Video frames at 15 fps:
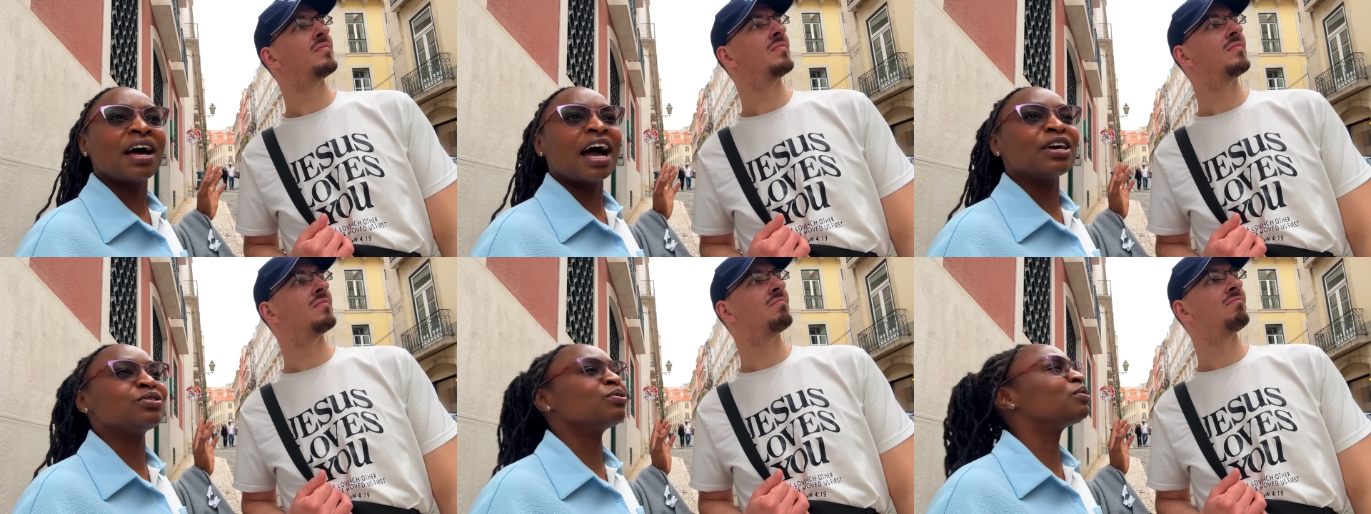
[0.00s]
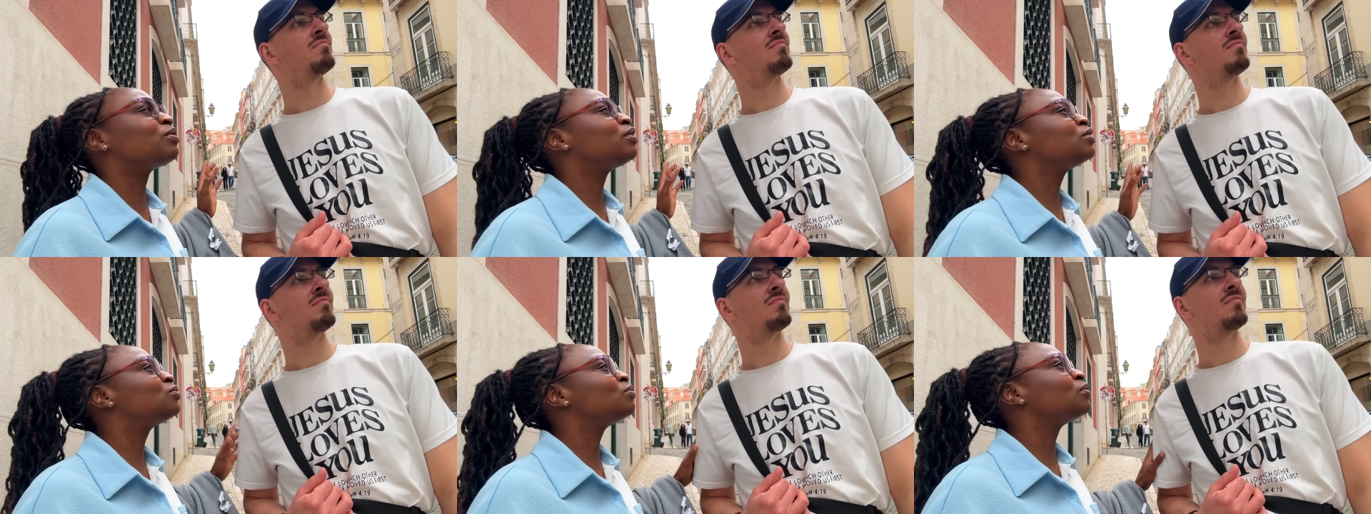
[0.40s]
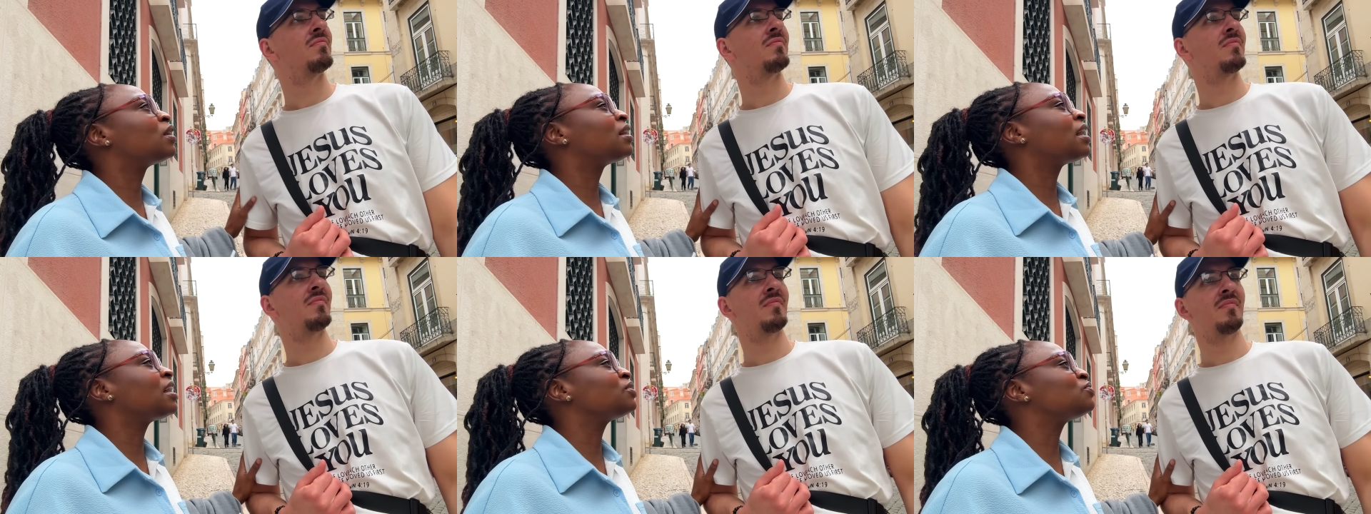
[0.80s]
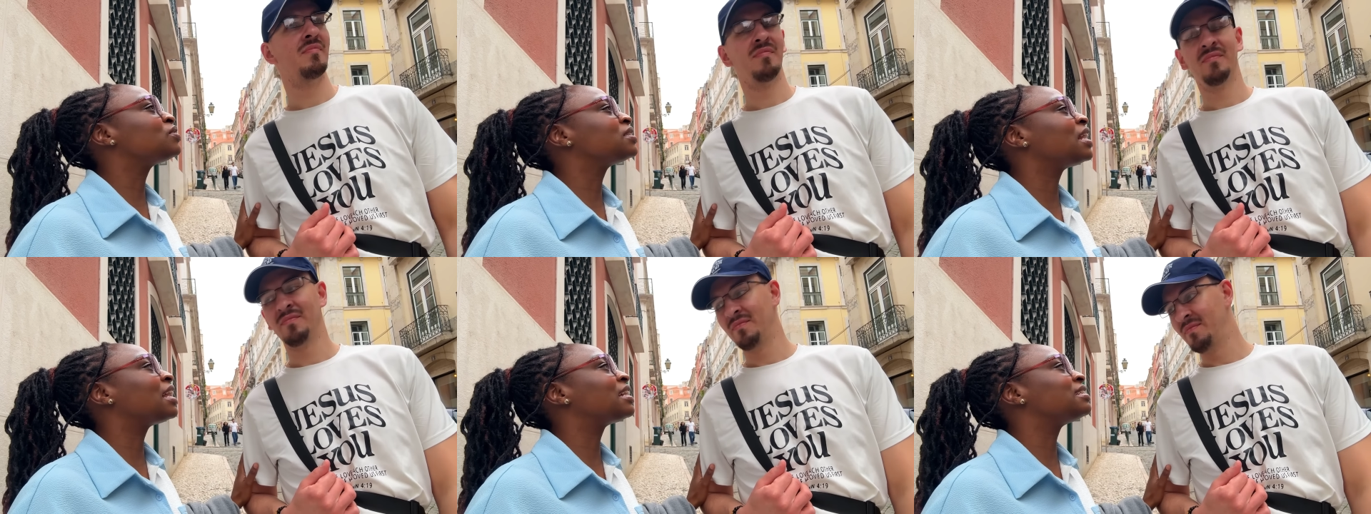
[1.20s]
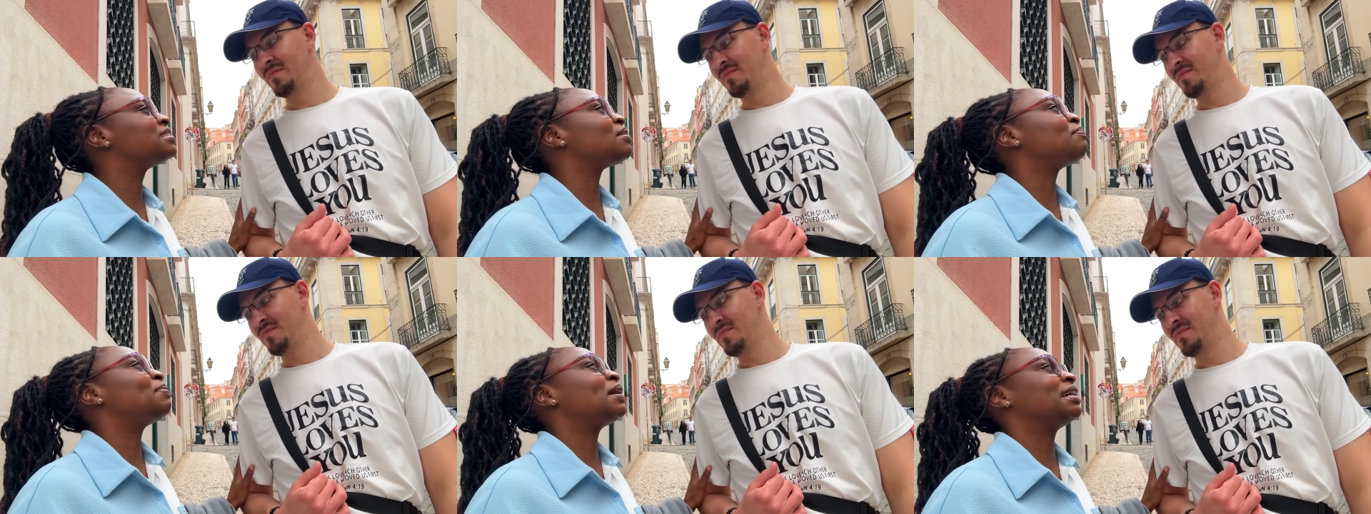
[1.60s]
Speaker 1: I should go to countries like
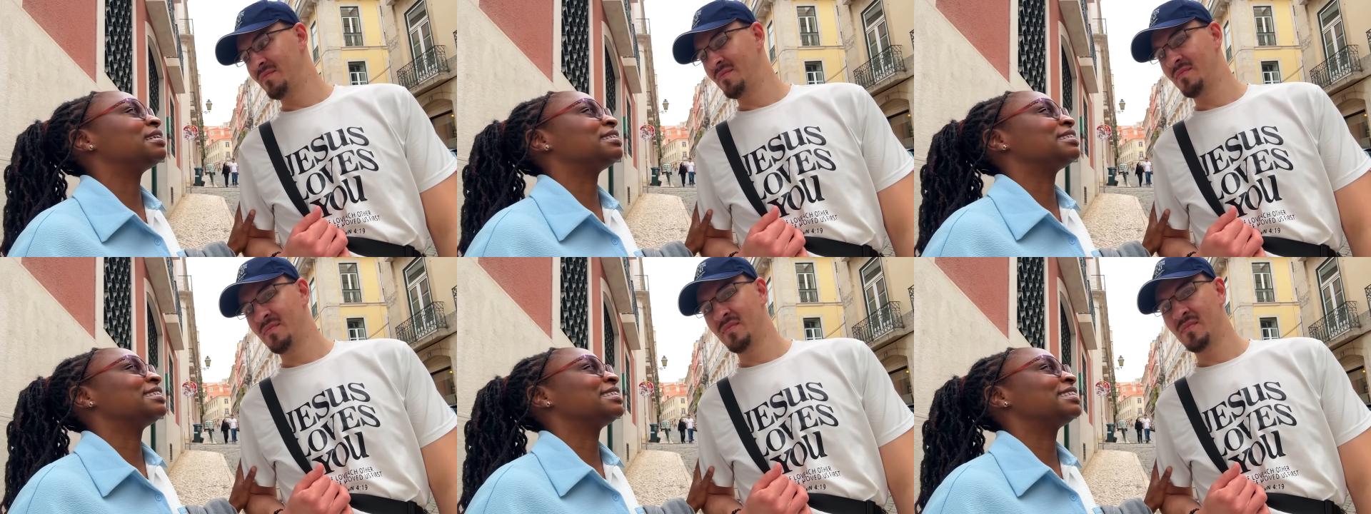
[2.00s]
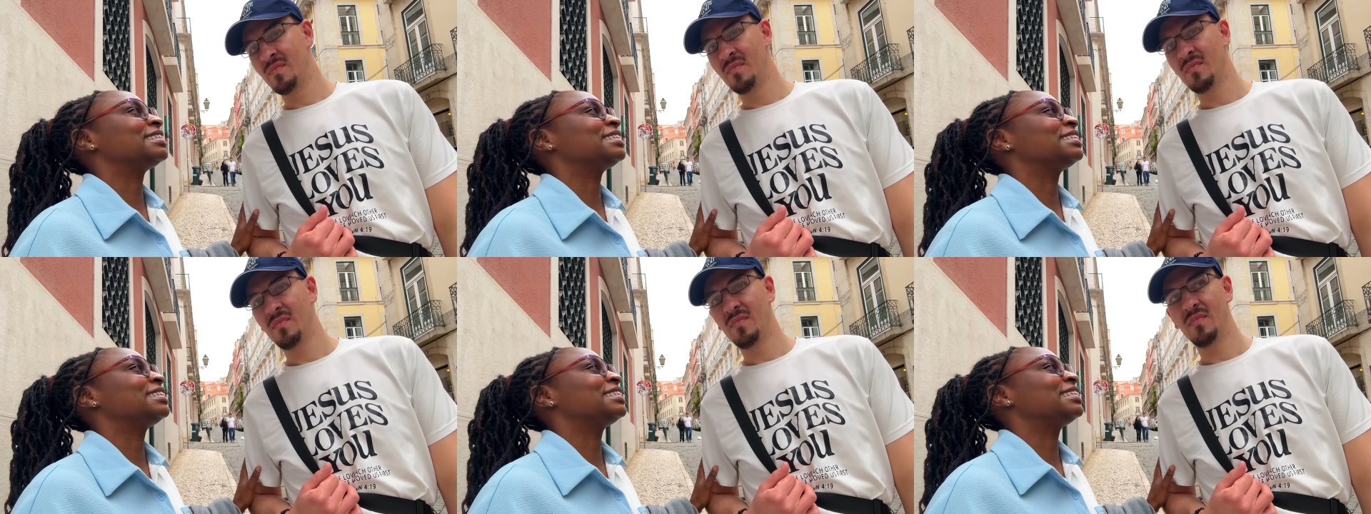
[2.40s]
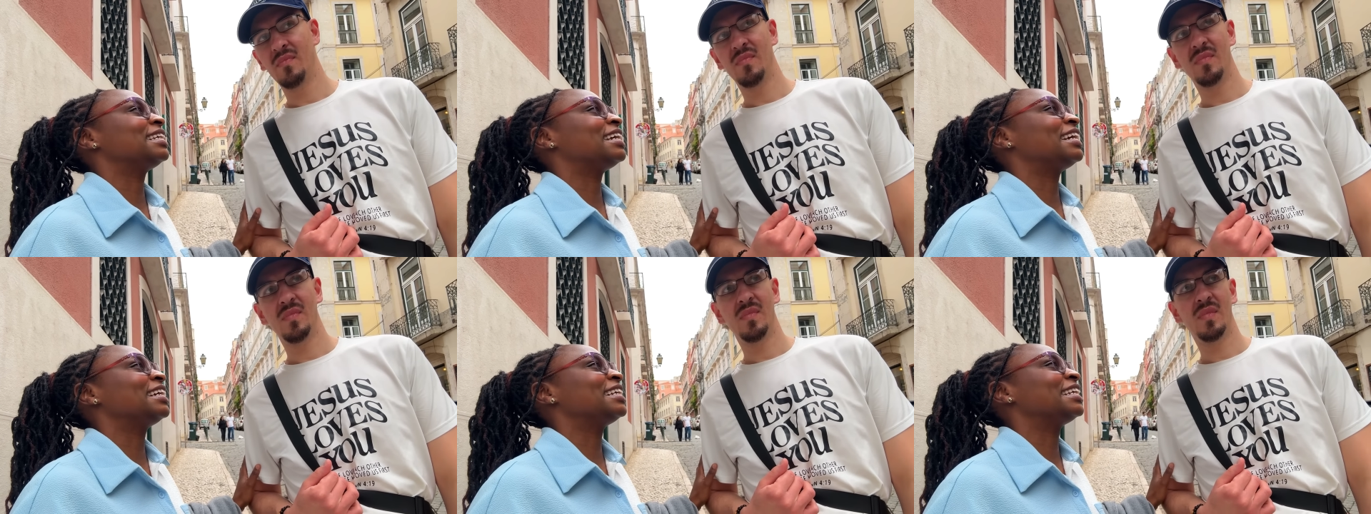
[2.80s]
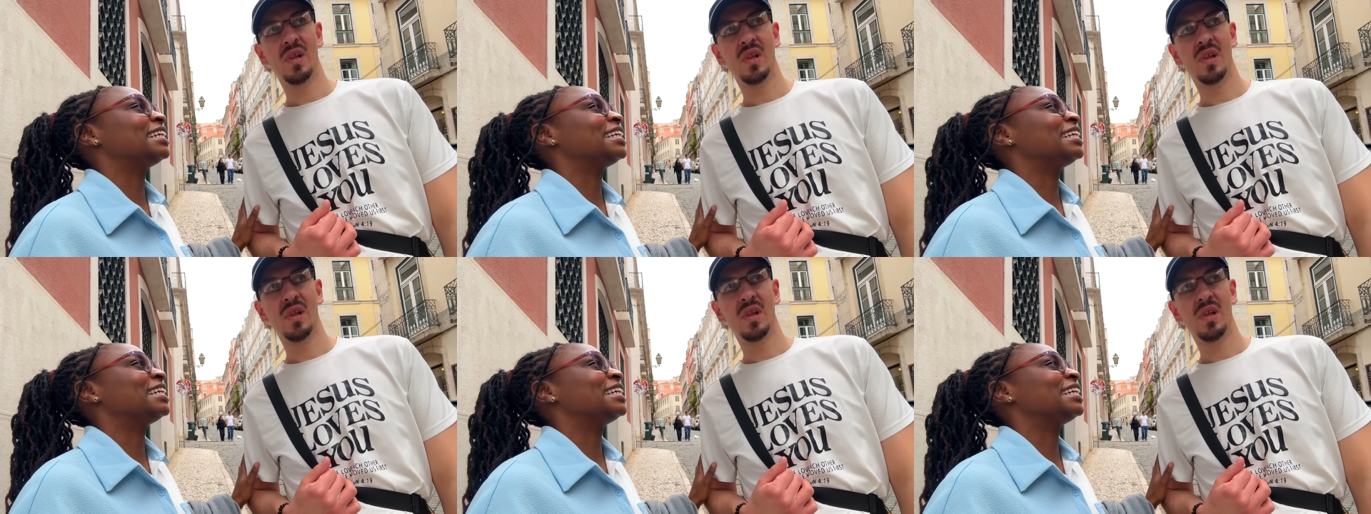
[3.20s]
Japan, right?